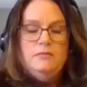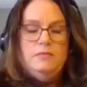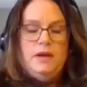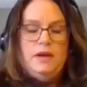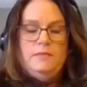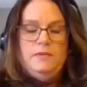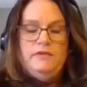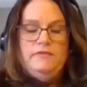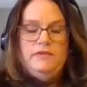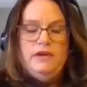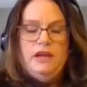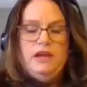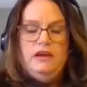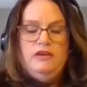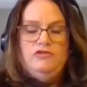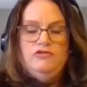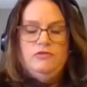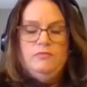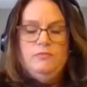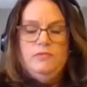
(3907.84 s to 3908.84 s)
Payment,
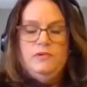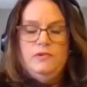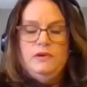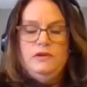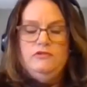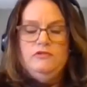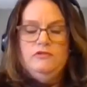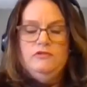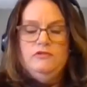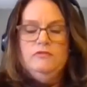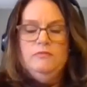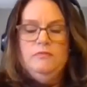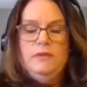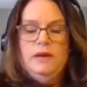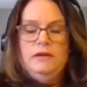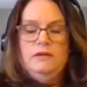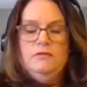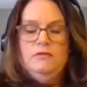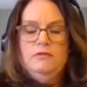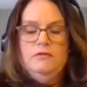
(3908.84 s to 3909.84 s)
vacation, parental,
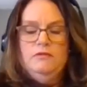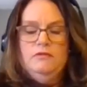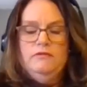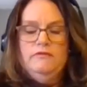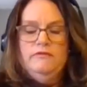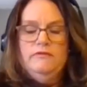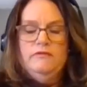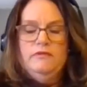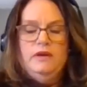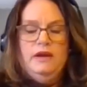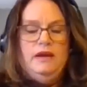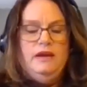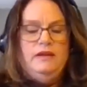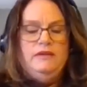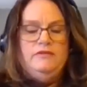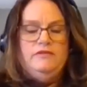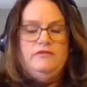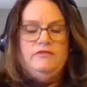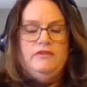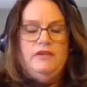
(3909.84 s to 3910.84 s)
medical.
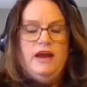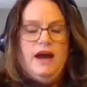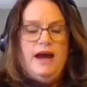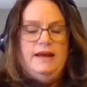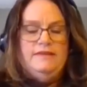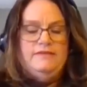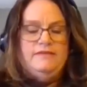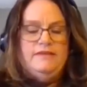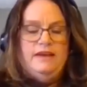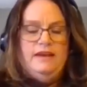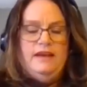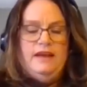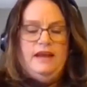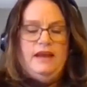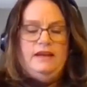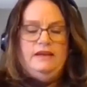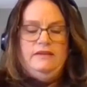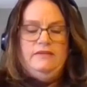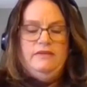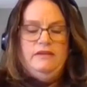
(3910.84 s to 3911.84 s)
It's not saying
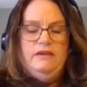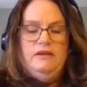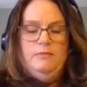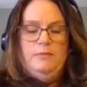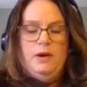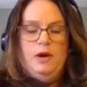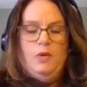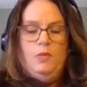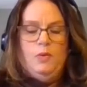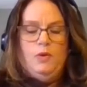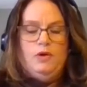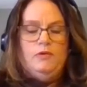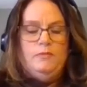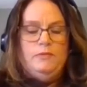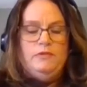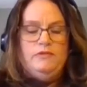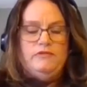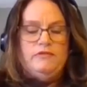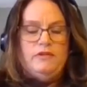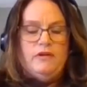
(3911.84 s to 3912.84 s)
anything about
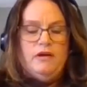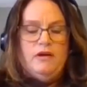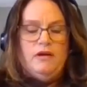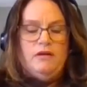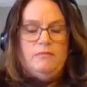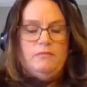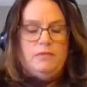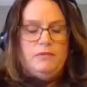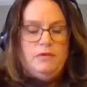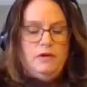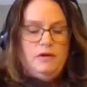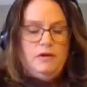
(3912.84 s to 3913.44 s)
workman's comp.